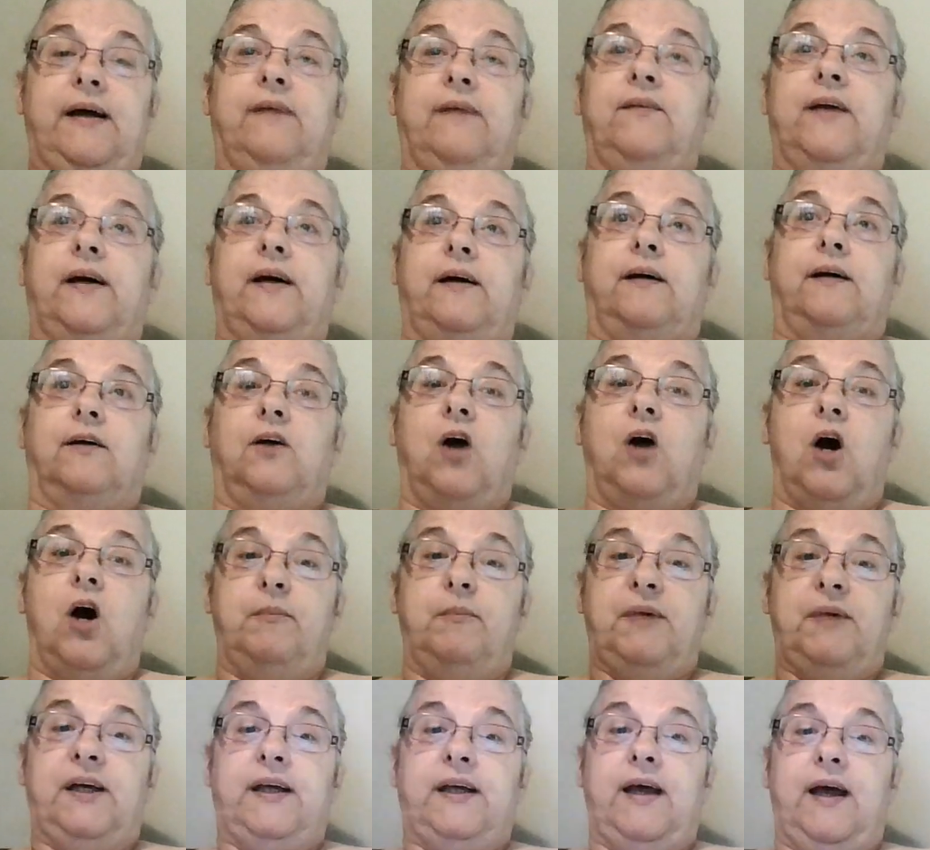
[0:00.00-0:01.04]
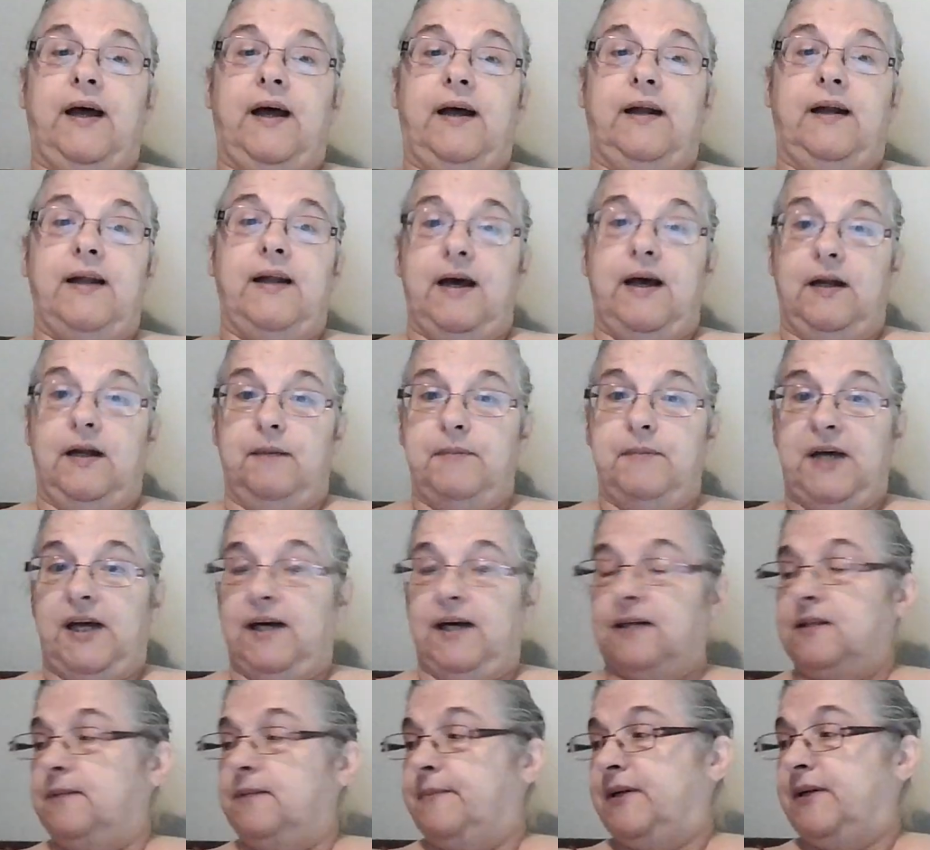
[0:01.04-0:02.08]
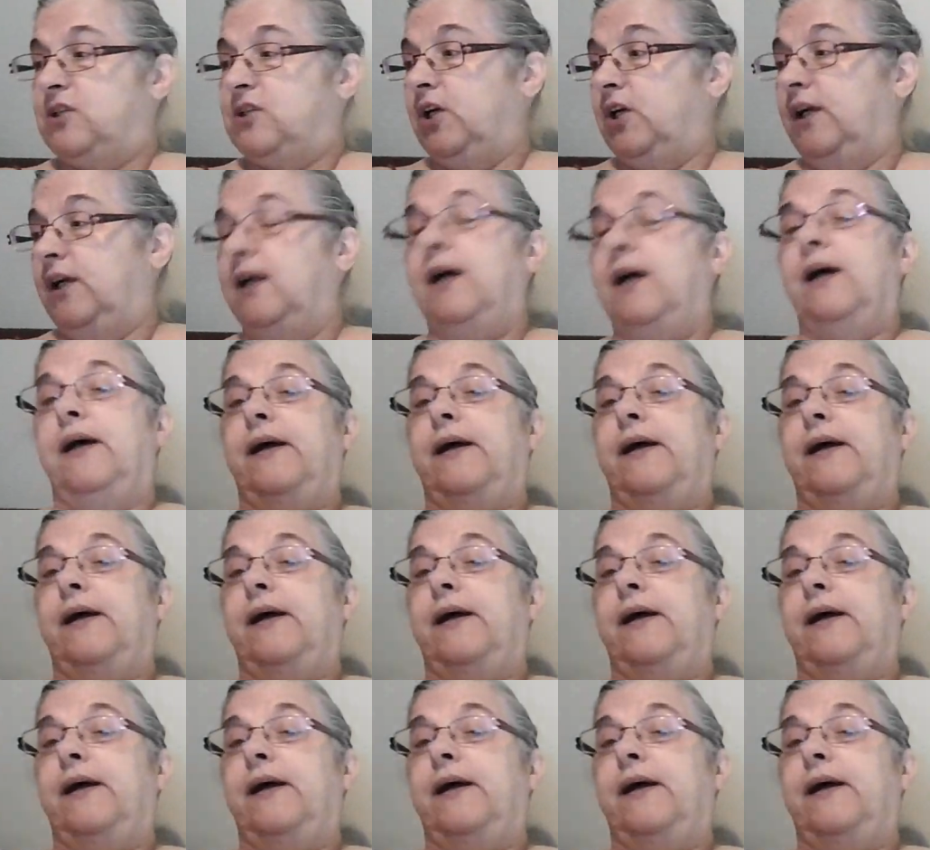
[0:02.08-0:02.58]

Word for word: the comic and anime exhibition